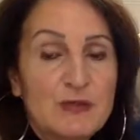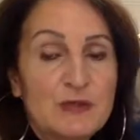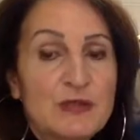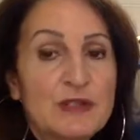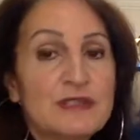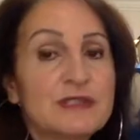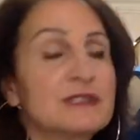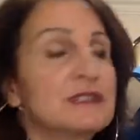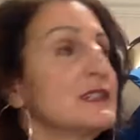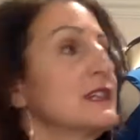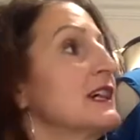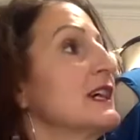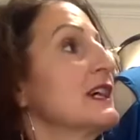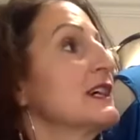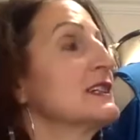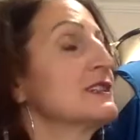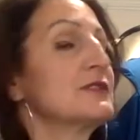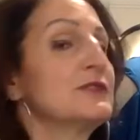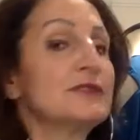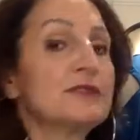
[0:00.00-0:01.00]
was
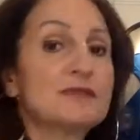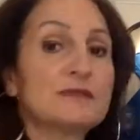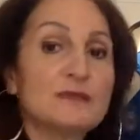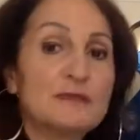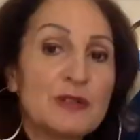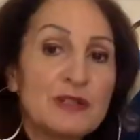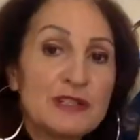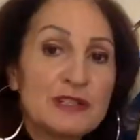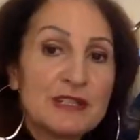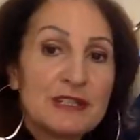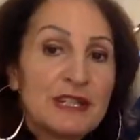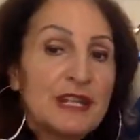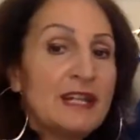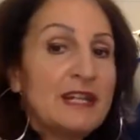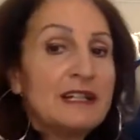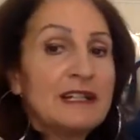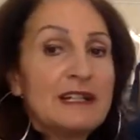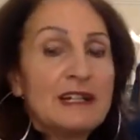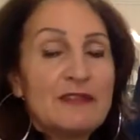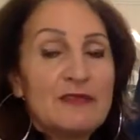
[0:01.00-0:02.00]
I once
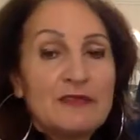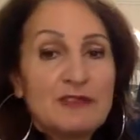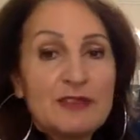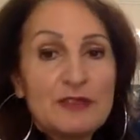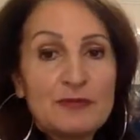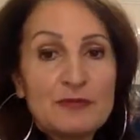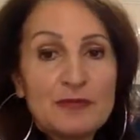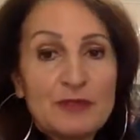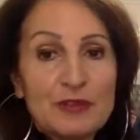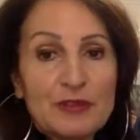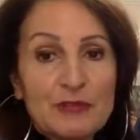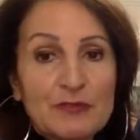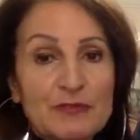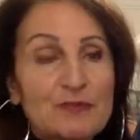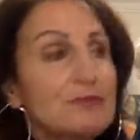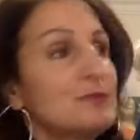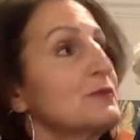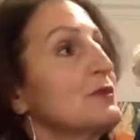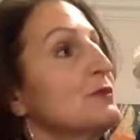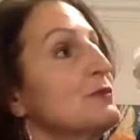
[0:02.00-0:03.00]
again left
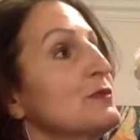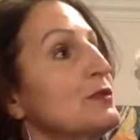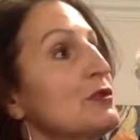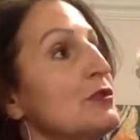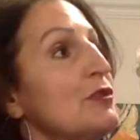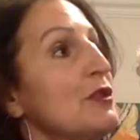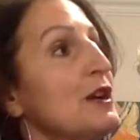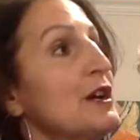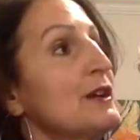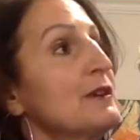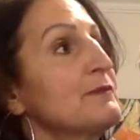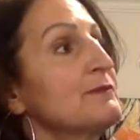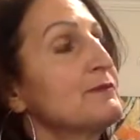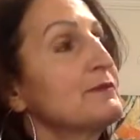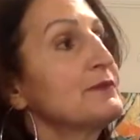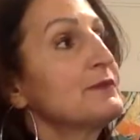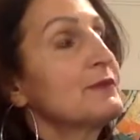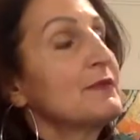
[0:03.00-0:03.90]
the crown